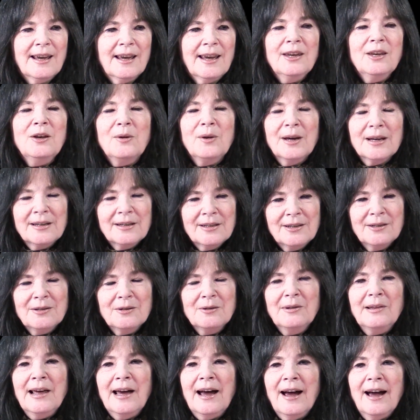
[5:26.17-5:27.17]
You can
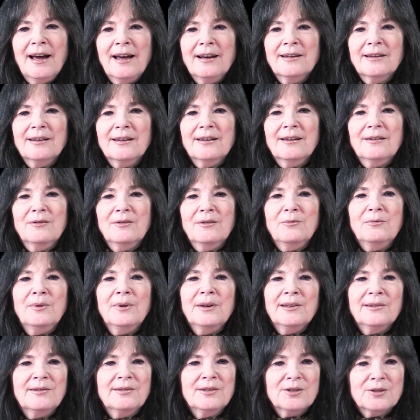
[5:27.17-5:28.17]
do that
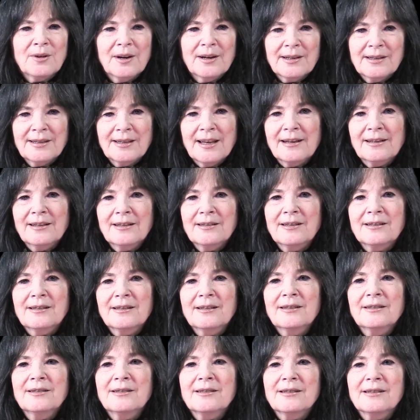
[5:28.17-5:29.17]
with short
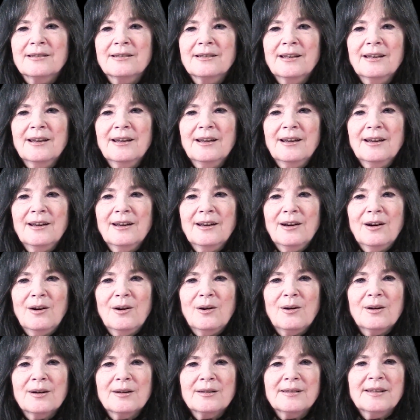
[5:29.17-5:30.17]
sentences
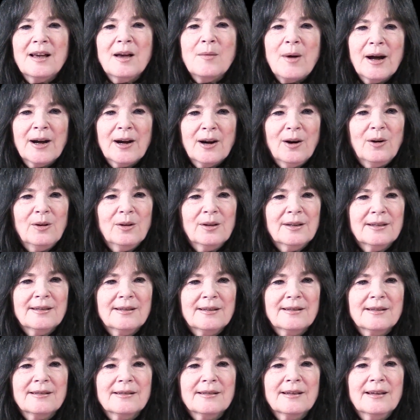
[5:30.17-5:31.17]
or
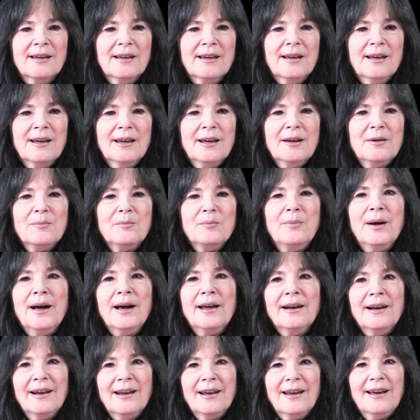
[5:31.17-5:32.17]
semicolons,
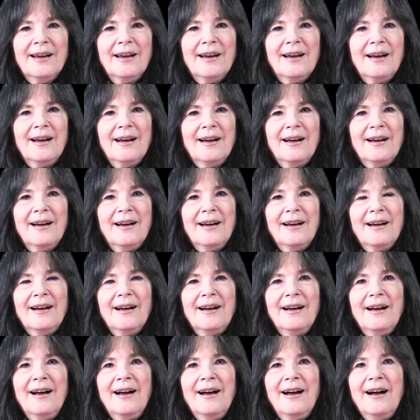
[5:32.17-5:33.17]
but
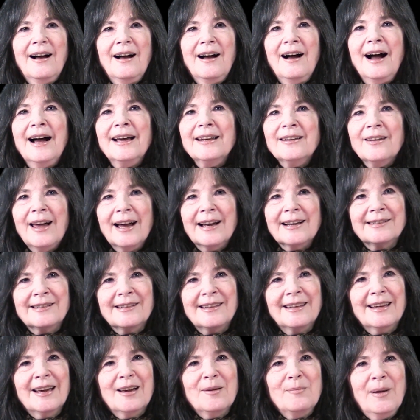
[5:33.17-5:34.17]
I like to
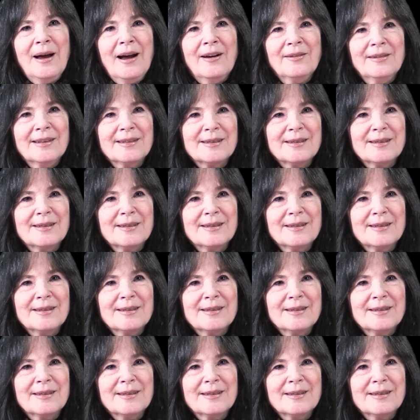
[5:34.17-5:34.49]
think about